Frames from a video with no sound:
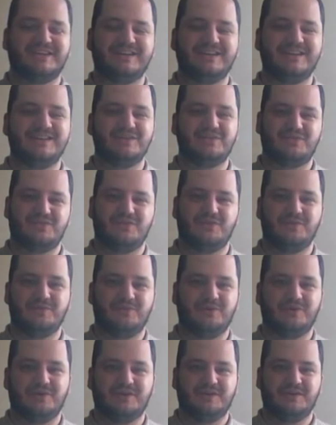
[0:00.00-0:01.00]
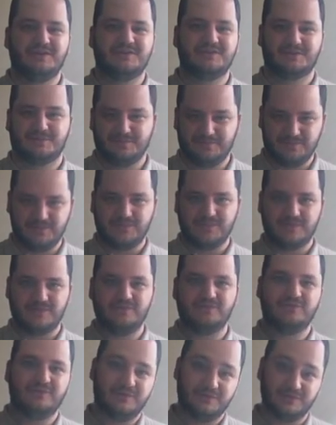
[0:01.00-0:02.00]
in the film, where he's
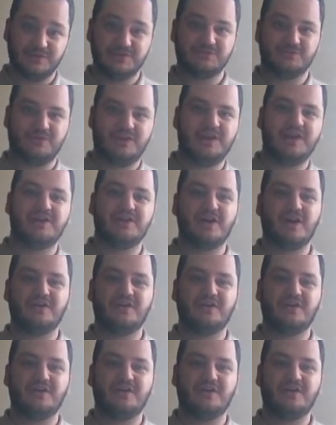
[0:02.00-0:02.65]
reading